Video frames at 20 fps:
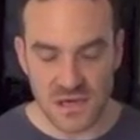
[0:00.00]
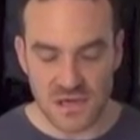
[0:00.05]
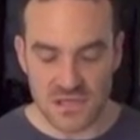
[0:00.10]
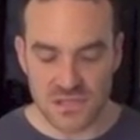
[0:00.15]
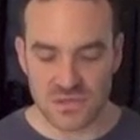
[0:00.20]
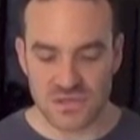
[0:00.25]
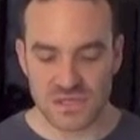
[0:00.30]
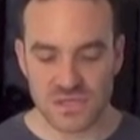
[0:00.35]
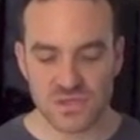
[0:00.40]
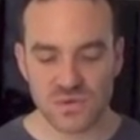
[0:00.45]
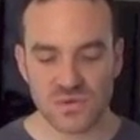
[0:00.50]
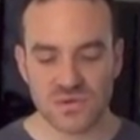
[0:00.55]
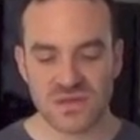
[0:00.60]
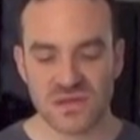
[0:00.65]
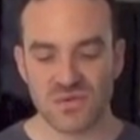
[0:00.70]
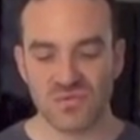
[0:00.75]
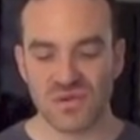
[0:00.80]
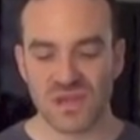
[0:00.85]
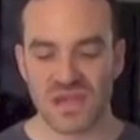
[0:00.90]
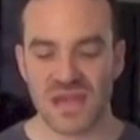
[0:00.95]
So let's do a
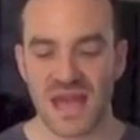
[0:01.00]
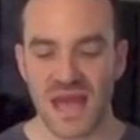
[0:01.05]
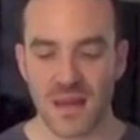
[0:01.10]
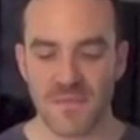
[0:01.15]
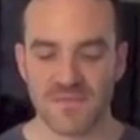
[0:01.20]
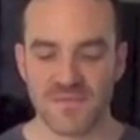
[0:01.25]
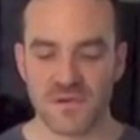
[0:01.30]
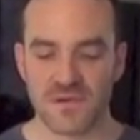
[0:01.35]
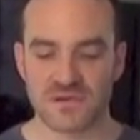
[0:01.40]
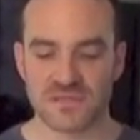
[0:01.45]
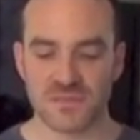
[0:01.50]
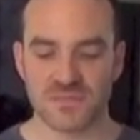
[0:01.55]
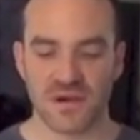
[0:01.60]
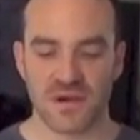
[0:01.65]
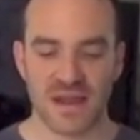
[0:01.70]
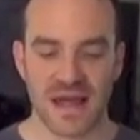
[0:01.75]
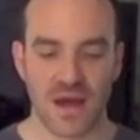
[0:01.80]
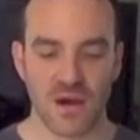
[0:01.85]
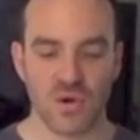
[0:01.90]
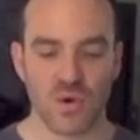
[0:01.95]
little recap first
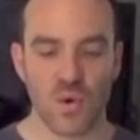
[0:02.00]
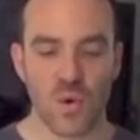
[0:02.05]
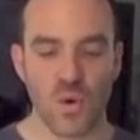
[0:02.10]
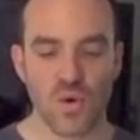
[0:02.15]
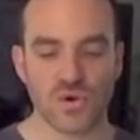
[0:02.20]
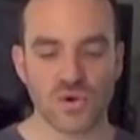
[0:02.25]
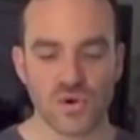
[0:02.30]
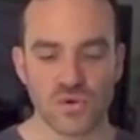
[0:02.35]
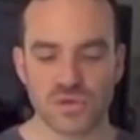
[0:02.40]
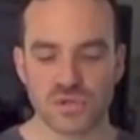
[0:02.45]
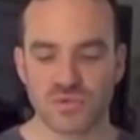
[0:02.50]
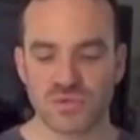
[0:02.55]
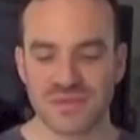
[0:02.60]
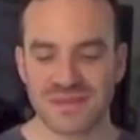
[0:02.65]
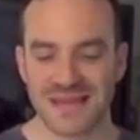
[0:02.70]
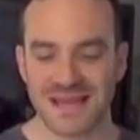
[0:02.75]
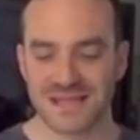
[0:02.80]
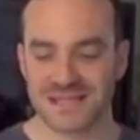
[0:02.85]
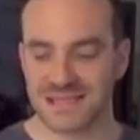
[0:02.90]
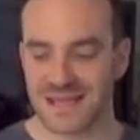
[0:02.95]
about how quarter notes
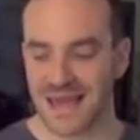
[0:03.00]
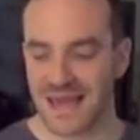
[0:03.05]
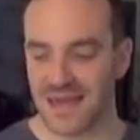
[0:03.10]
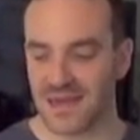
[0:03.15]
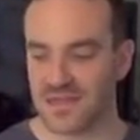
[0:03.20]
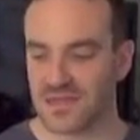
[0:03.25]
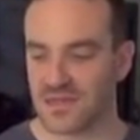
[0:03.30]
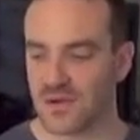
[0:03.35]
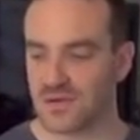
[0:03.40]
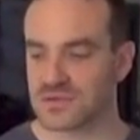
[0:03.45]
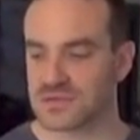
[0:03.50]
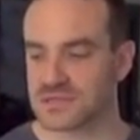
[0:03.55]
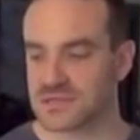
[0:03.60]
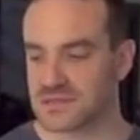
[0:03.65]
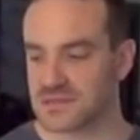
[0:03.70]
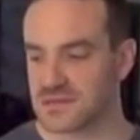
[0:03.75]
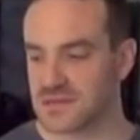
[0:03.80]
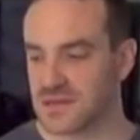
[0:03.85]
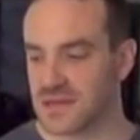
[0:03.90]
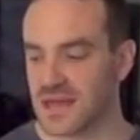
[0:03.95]
relate to eighth notes
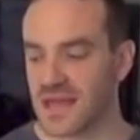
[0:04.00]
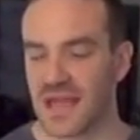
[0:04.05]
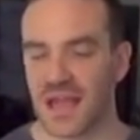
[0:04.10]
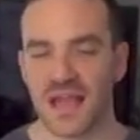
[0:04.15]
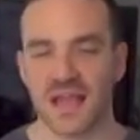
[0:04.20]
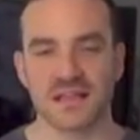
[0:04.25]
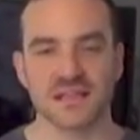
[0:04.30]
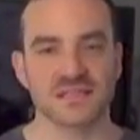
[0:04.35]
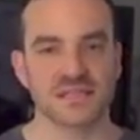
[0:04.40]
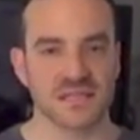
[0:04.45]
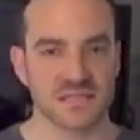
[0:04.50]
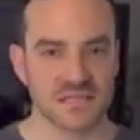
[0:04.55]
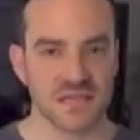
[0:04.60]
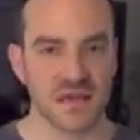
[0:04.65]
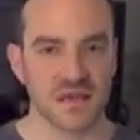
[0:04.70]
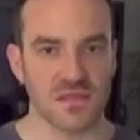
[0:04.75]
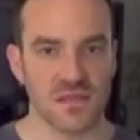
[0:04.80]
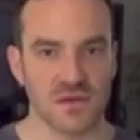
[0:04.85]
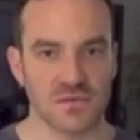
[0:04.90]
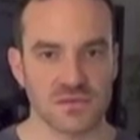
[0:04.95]
and
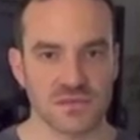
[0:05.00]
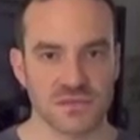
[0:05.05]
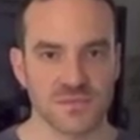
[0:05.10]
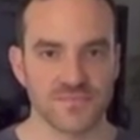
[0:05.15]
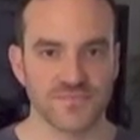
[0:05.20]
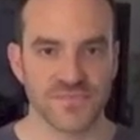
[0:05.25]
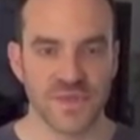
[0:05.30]
16th notes.